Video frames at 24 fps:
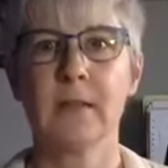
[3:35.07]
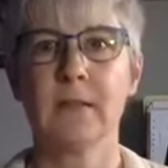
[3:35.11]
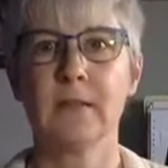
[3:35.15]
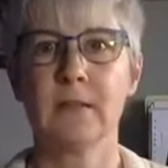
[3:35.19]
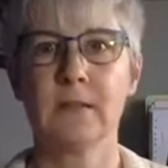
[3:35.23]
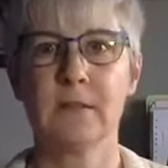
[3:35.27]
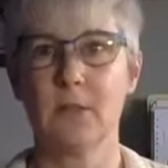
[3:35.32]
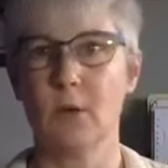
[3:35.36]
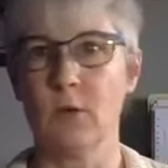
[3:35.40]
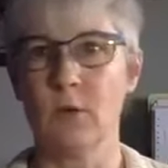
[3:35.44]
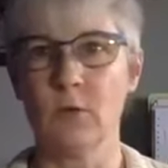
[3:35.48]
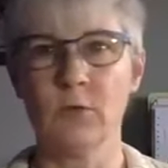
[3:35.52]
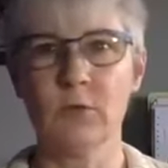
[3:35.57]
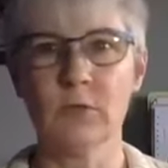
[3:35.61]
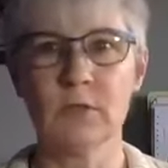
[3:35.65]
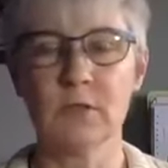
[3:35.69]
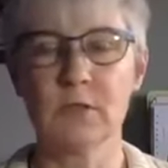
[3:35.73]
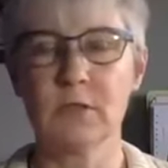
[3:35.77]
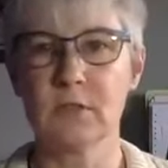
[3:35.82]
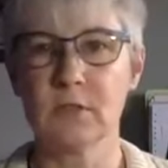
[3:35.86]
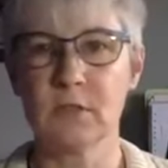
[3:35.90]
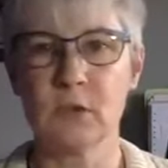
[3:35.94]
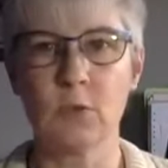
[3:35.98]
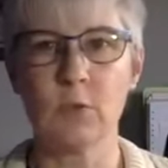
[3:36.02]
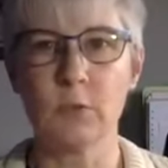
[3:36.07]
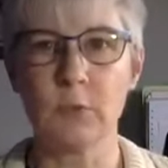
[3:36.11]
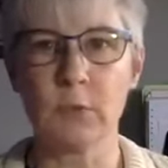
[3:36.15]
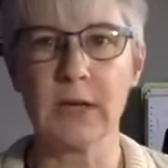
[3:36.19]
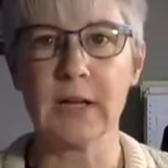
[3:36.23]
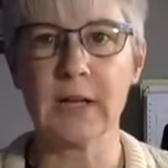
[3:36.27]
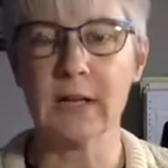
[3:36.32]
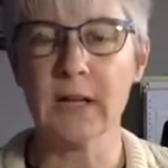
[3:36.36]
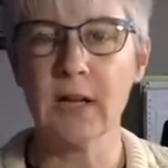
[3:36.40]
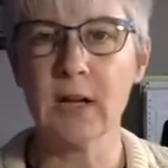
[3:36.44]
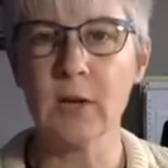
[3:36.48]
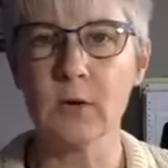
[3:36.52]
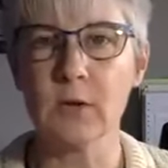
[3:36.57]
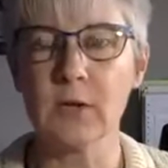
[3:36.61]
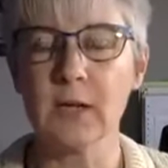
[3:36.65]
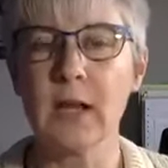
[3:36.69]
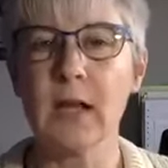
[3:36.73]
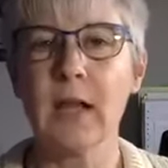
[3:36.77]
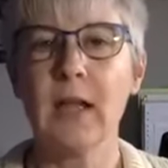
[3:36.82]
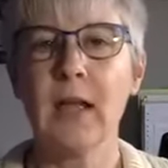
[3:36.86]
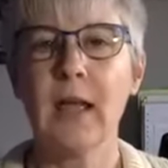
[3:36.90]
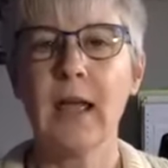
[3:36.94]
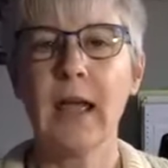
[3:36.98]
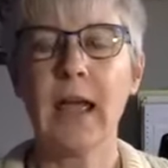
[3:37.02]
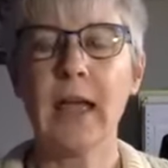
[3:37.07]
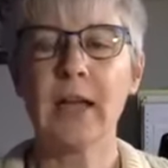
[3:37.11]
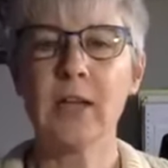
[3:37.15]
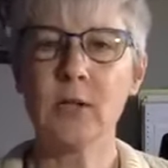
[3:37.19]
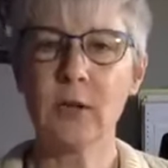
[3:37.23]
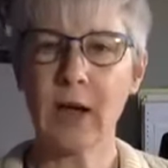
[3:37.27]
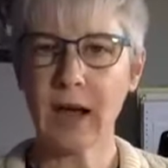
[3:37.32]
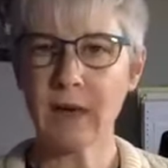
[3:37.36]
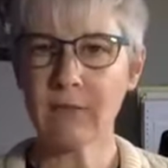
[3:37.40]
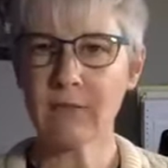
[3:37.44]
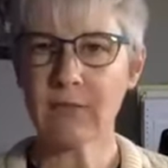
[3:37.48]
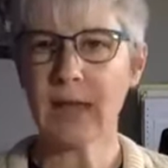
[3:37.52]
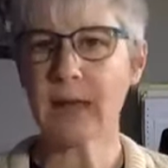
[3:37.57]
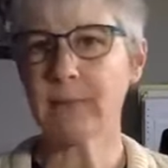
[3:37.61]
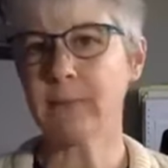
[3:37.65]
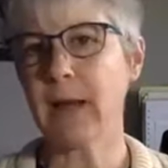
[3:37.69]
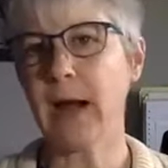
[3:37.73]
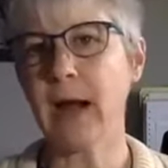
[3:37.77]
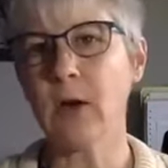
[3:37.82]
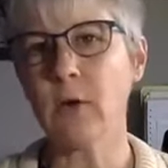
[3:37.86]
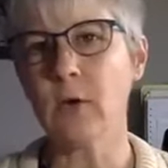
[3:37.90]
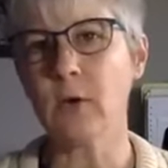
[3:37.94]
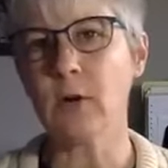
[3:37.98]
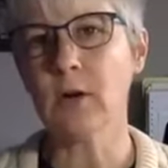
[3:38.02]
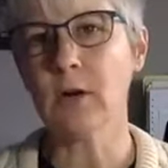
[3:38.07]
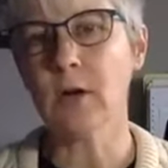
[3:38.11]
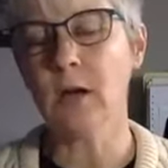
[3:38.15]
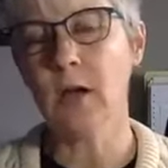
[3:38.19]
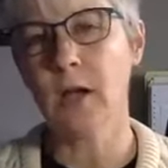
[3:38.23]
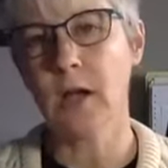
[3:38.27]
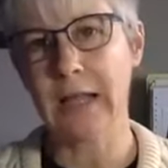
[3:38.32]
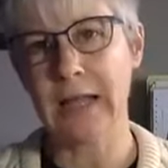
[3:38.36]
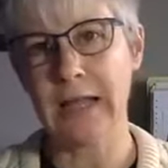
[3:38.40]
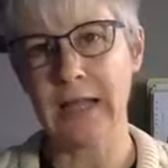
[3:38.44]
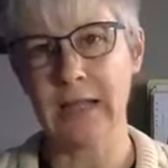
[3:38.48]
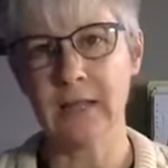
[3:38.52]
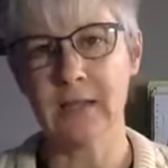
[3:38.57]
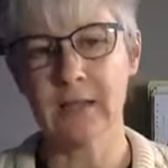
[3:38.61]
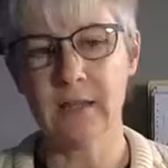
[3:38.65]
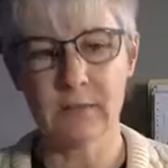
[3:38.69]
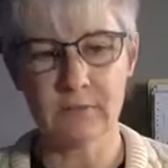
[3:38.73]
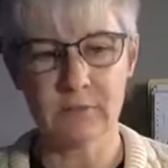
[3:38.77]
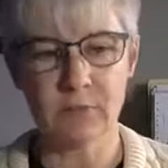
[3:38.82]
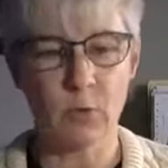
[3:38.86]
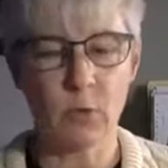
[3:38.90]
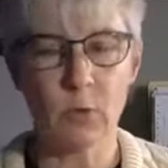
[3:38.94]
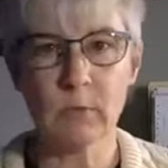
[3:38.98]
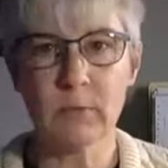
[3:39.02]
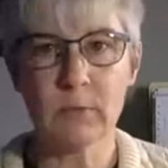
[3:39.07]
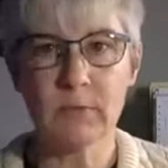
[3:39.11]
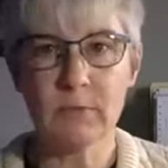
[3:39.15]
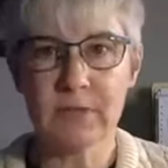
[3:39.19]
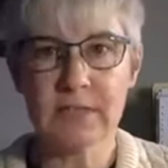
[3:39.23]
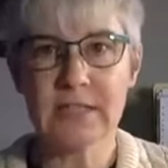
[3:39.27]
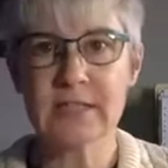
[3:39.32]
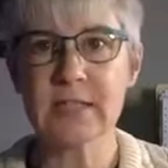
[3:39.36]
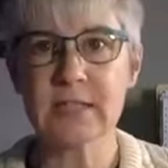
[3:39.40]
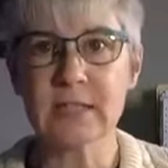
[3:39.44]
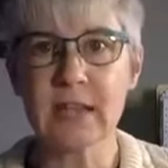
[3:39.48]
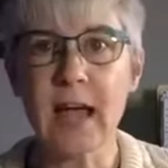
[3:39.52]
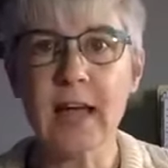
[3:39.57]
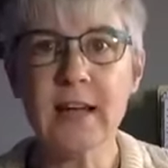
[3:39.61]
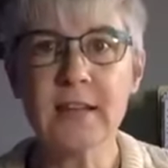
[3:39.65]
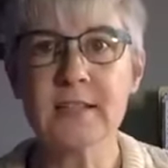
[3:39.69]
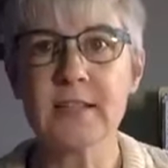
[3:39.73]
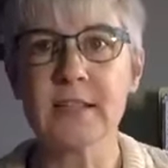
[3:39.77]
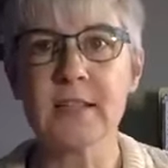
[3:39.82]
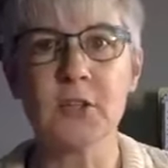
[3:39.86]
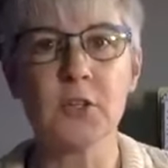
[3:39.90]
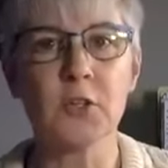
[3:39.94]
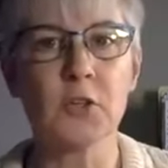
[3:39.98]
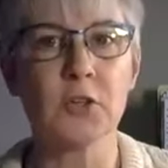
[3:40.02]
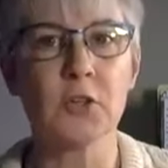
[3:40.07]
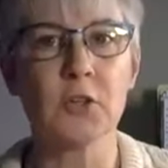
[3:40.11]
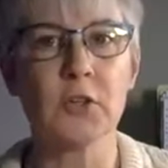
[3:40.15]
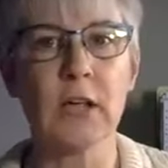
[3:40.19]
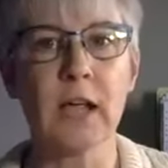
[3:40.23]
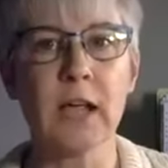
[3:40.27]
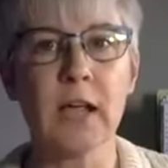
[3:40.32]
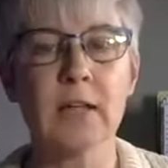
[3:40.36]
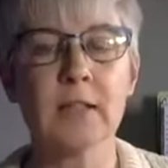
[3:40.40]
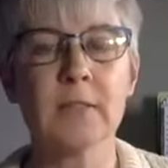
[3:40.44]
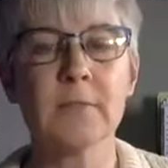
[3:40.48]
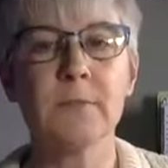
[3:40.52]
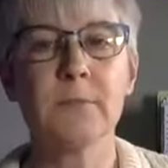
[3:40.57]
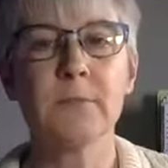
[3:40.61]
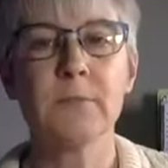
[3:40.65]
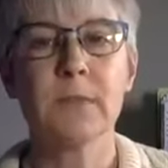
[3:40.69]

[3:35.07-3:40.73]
Don't bring it out. And you have that power in the form of these slides that you create.